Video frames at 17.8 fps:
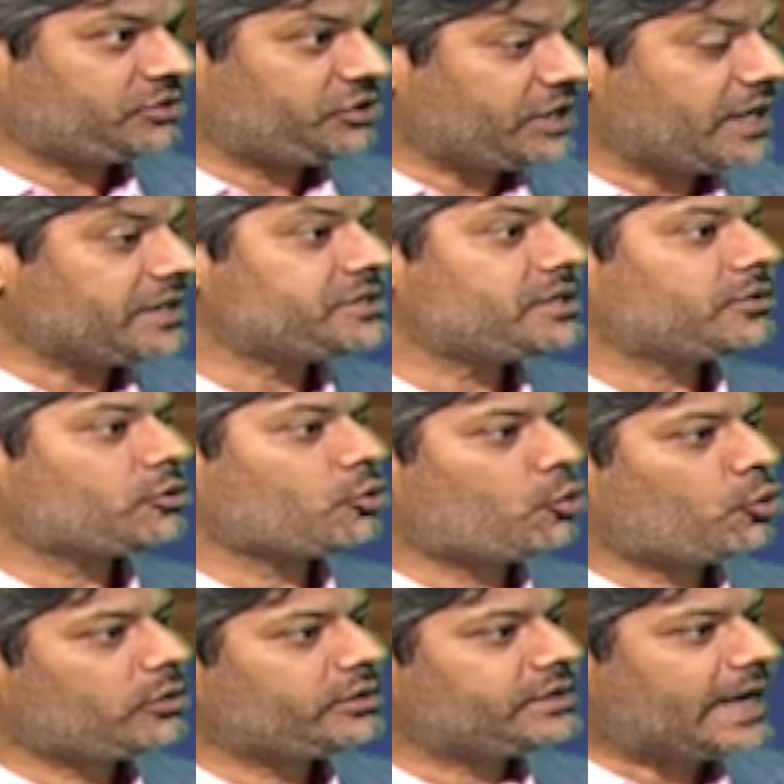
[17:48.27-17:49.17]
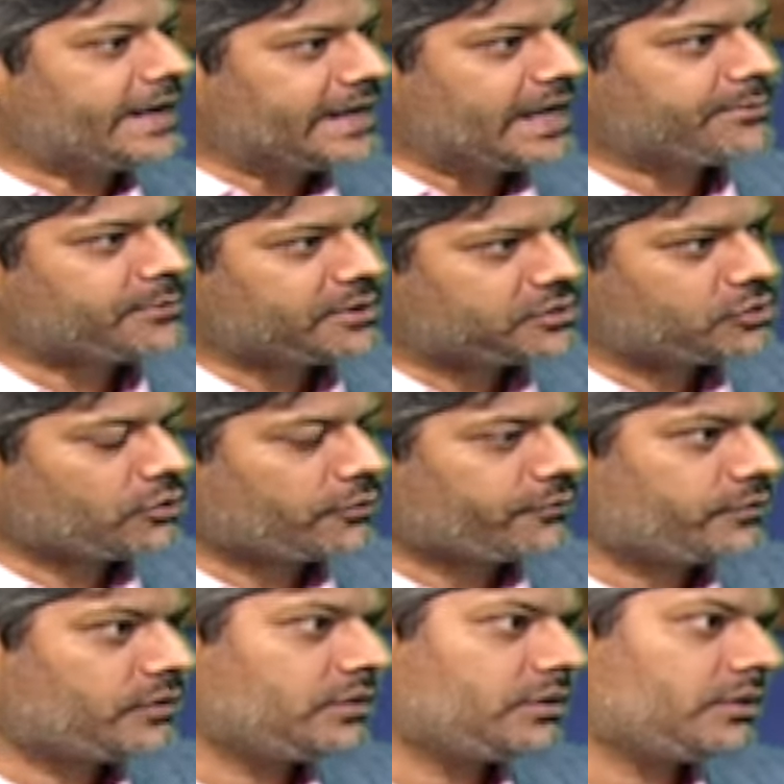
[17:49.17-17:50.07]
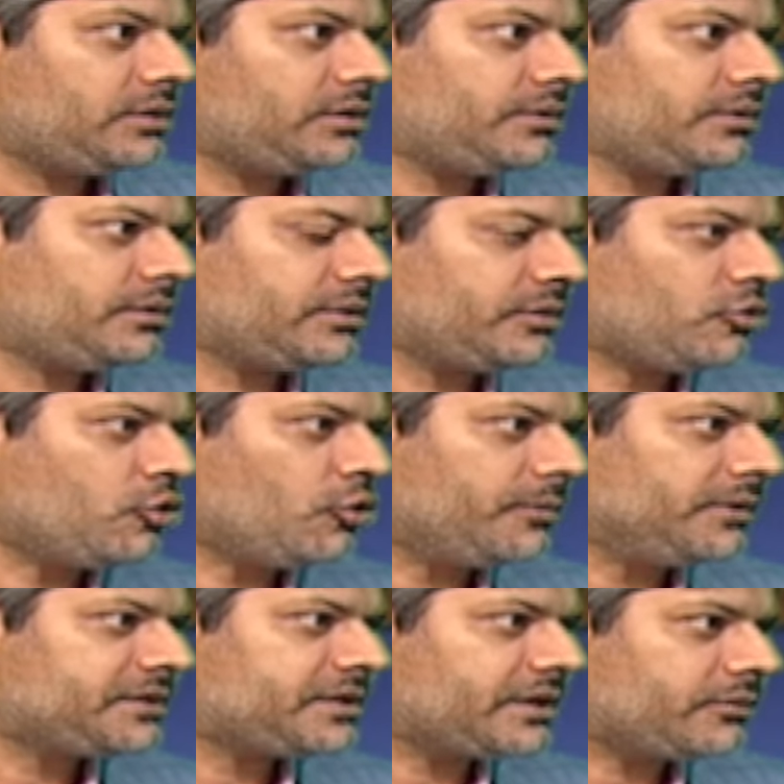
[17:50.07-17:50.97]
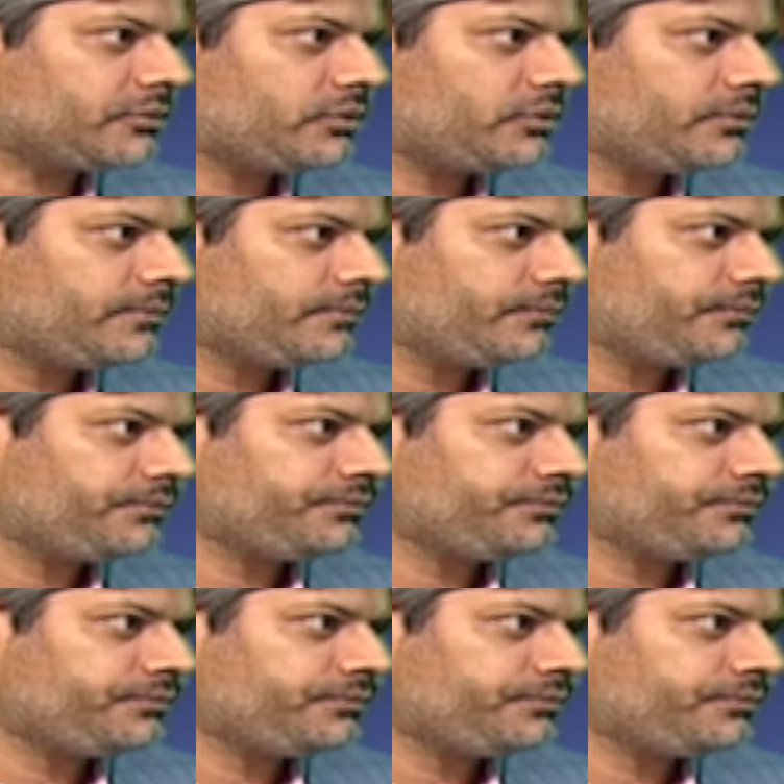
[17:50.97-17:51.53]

changing the whole dynamics of the global south.